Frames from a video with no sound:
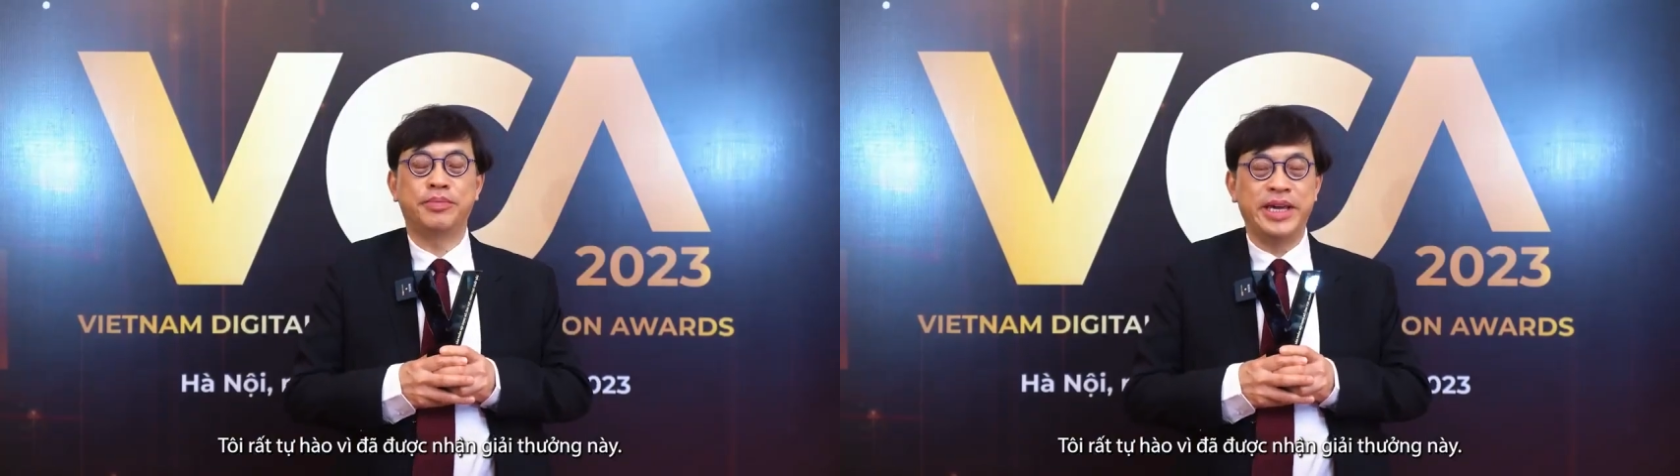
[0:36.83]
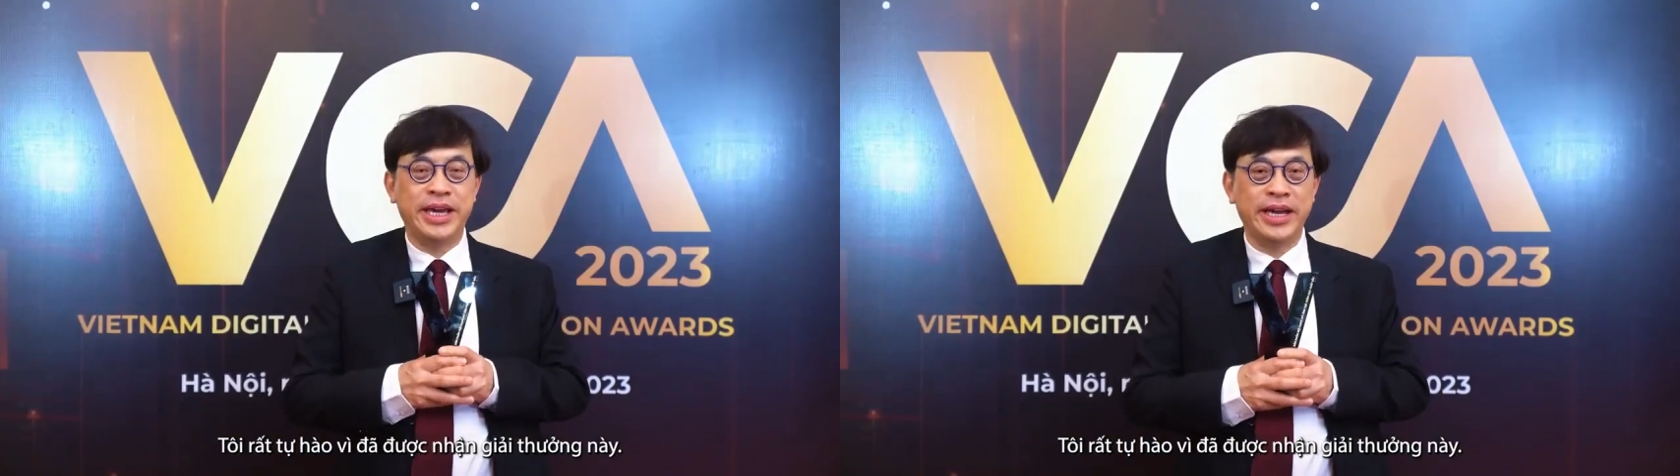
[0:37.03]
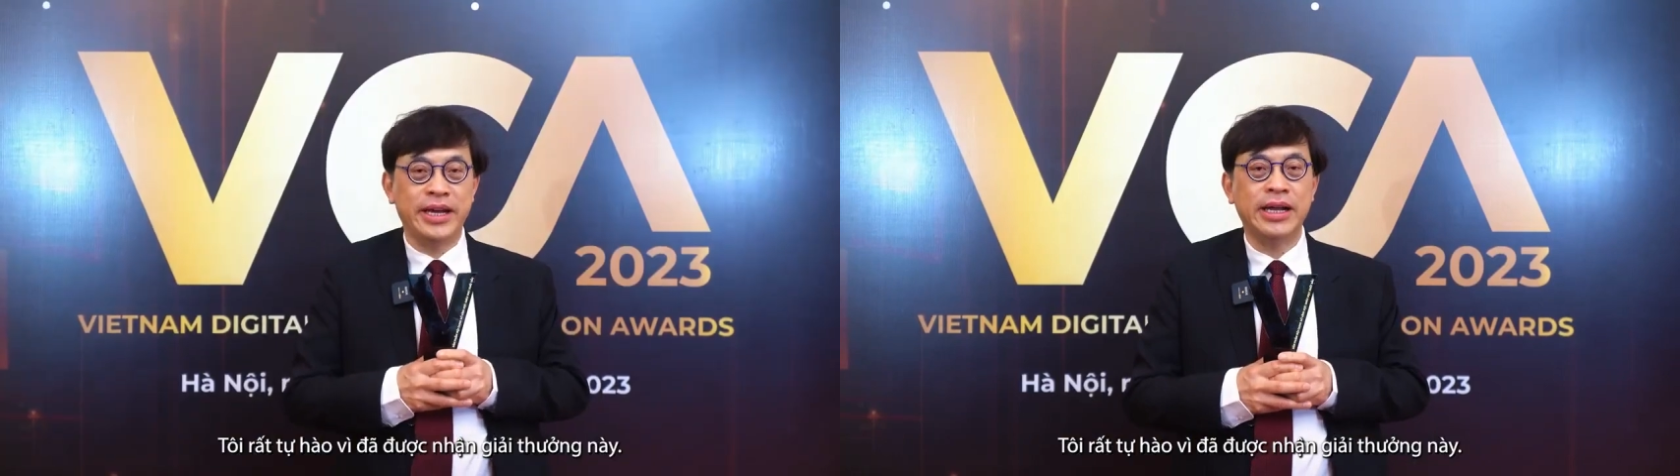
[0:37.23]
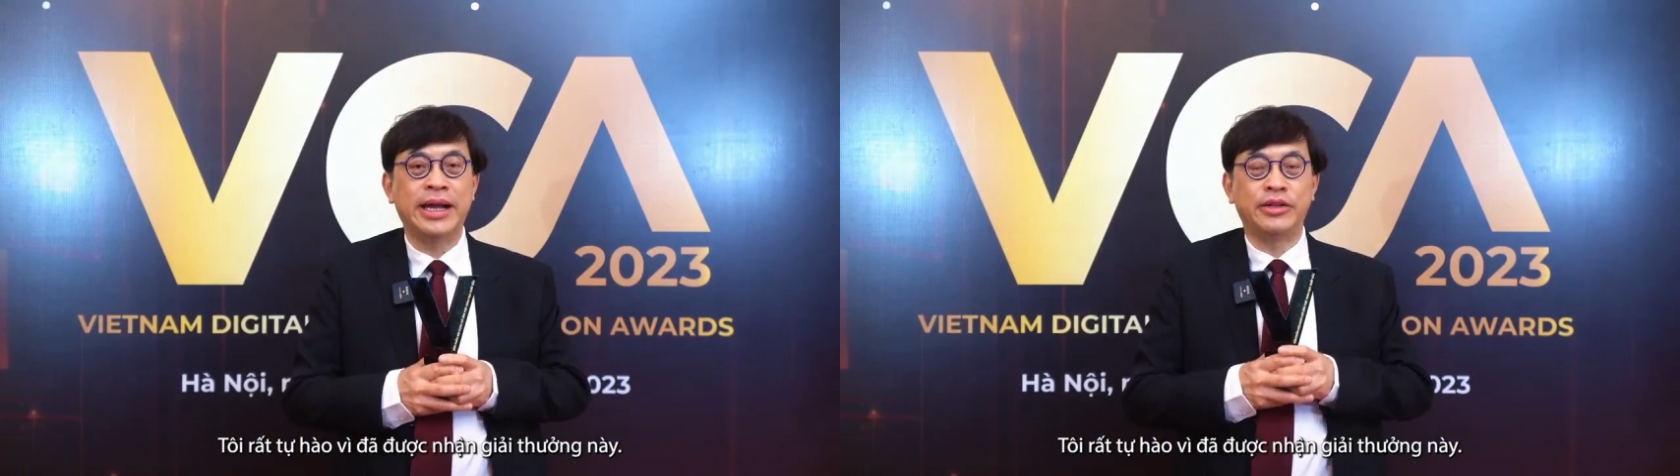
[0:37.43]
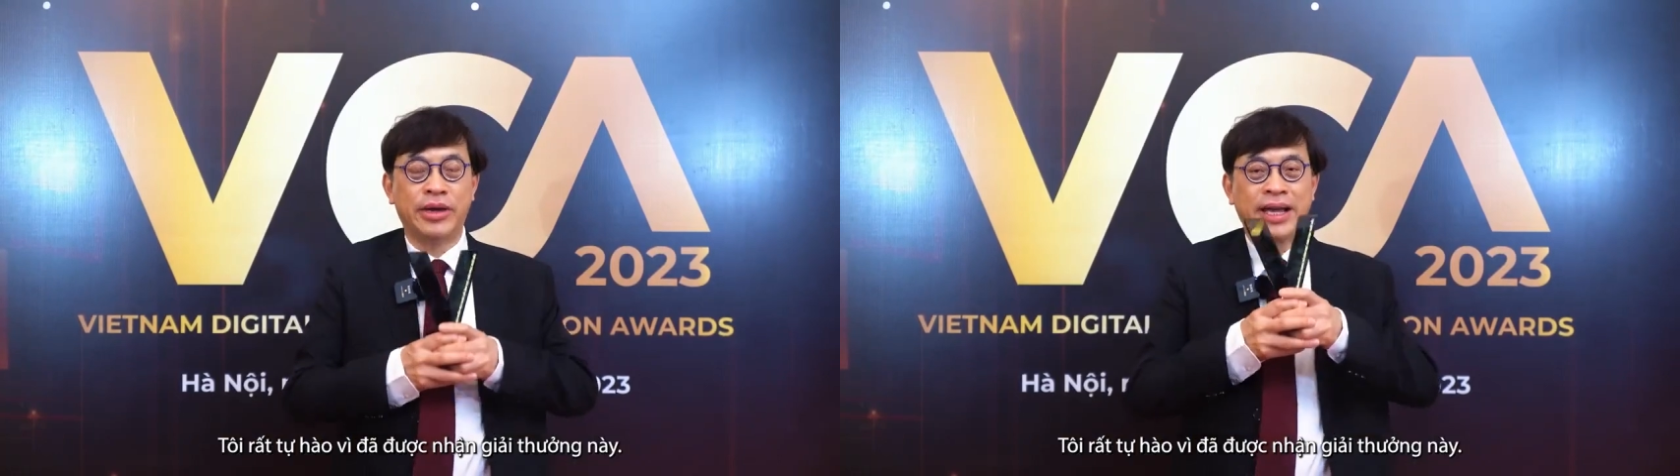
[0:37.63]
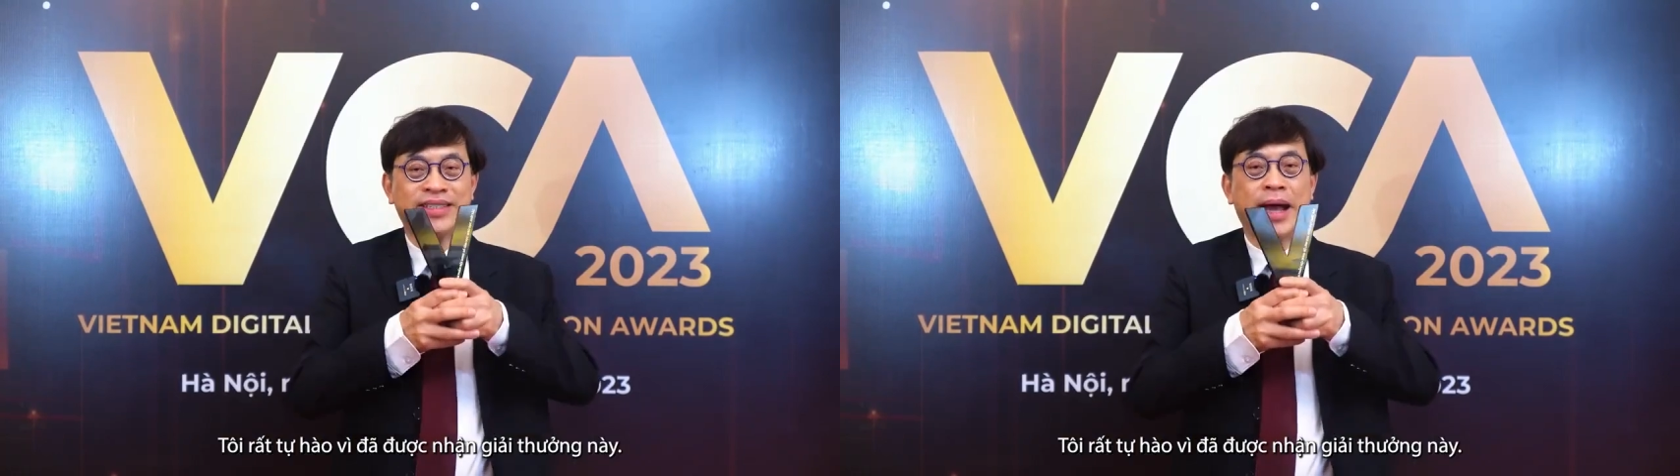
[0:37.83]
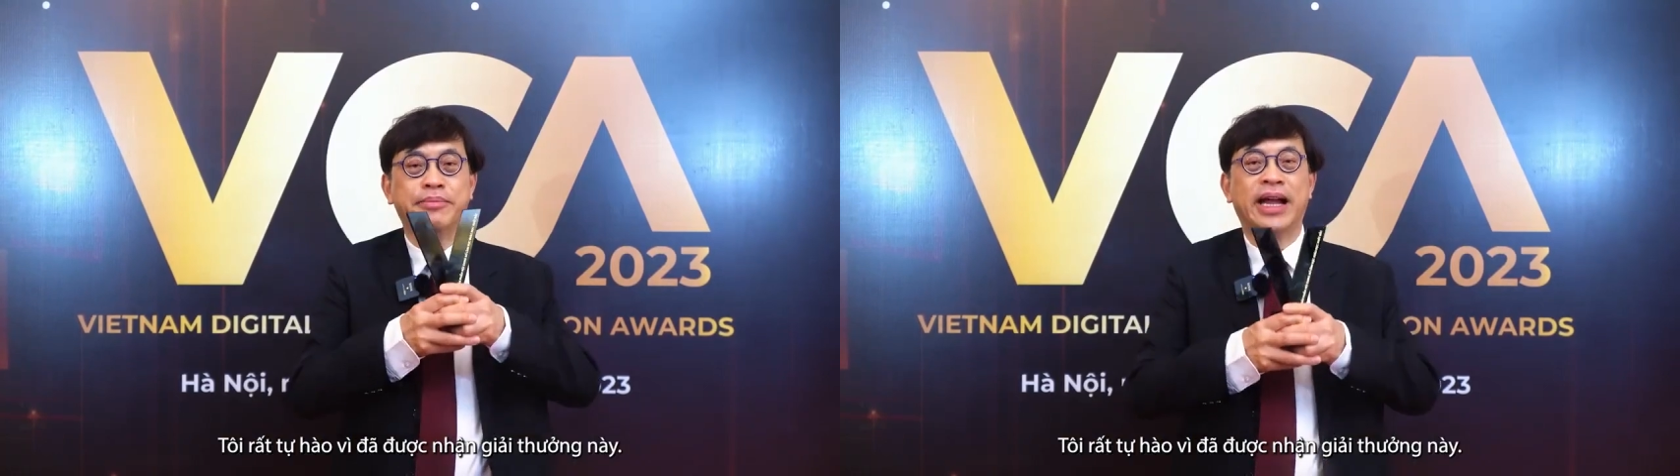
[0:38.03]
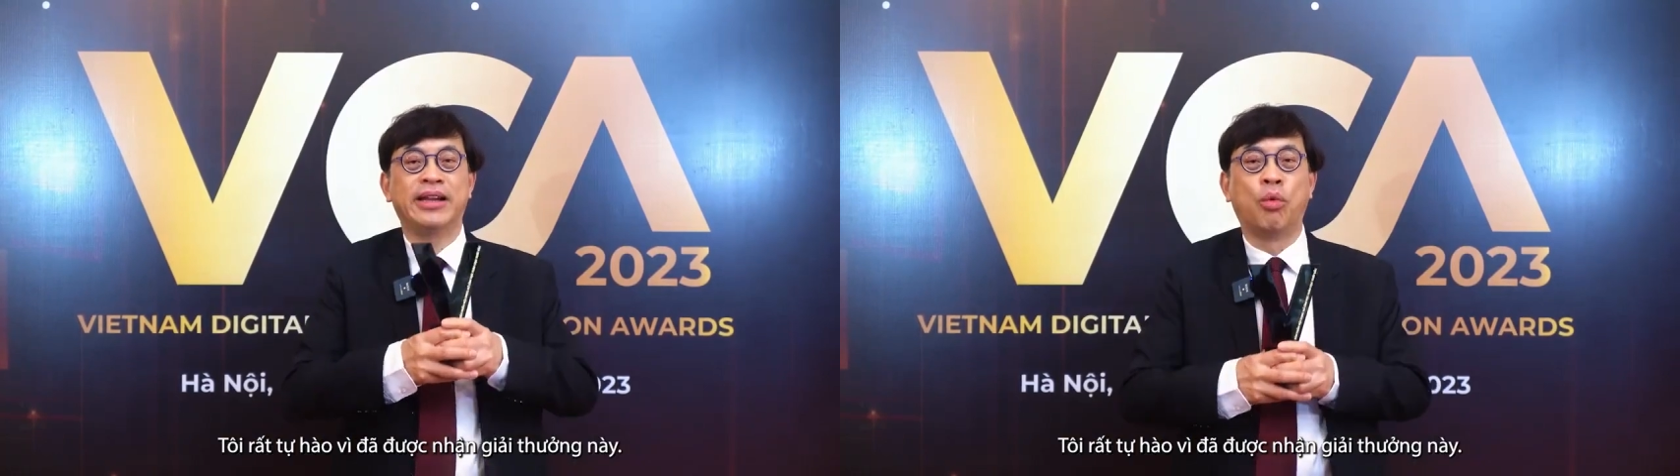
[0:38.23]
to be here and to
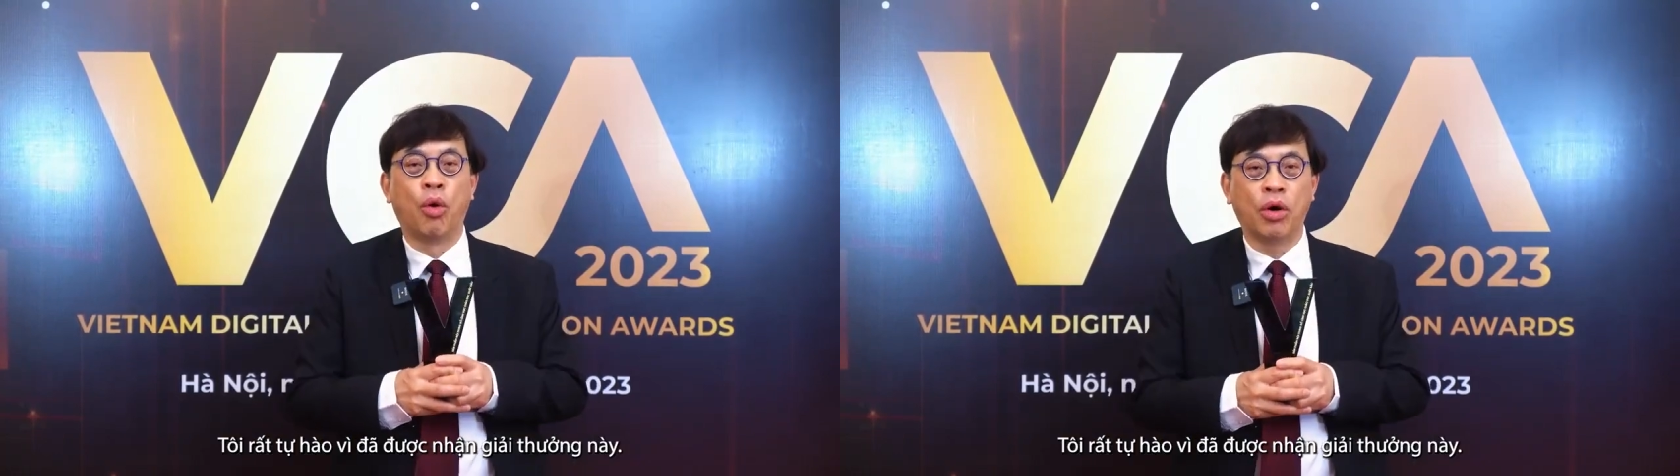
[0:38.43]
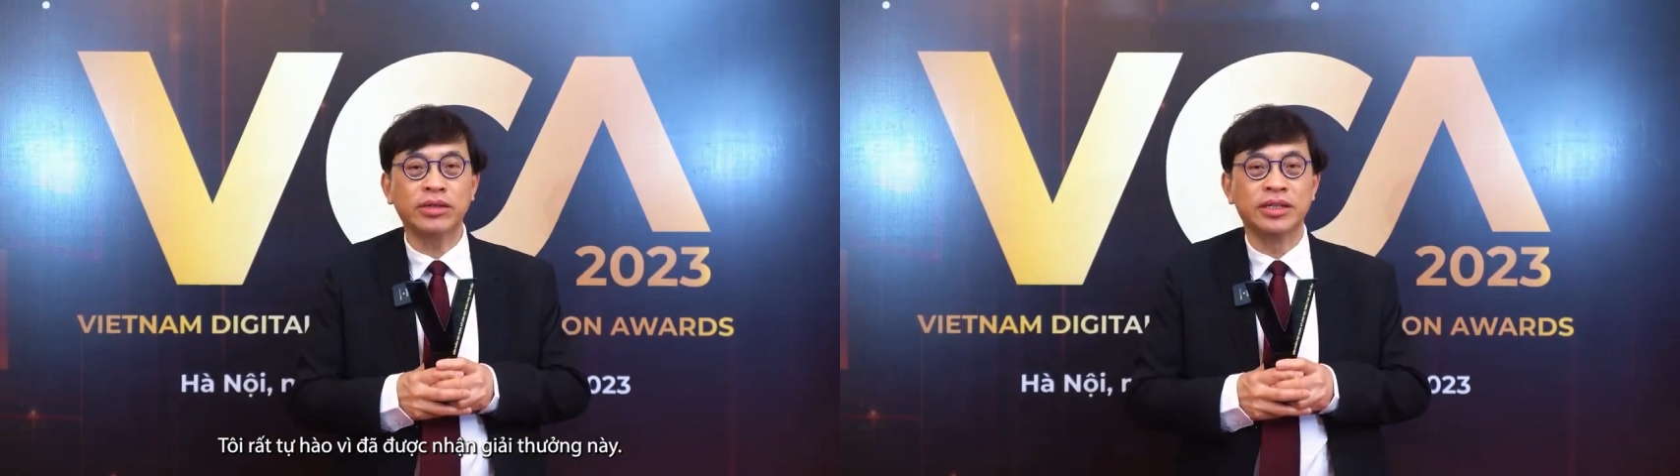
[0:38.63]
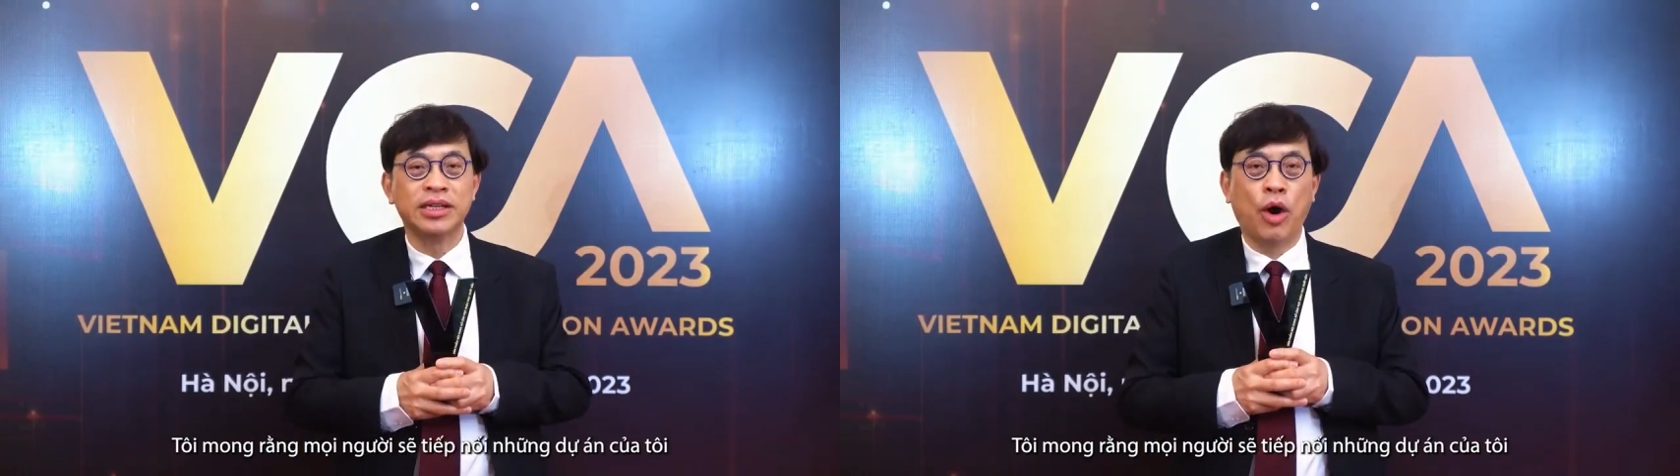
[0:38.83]
accept that award.